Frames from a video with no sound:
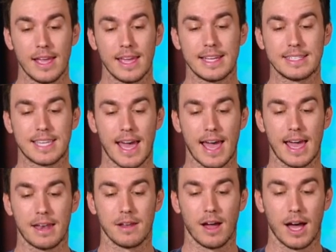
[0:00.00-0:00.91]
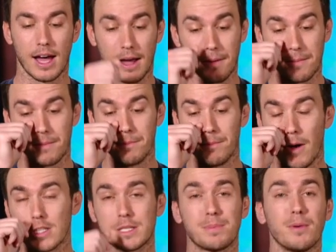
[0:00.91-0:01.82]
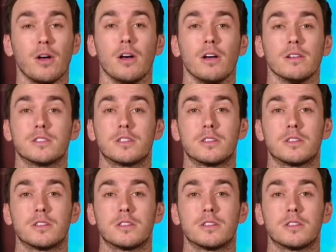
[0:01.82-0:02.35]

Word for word: He's had uh, multiple,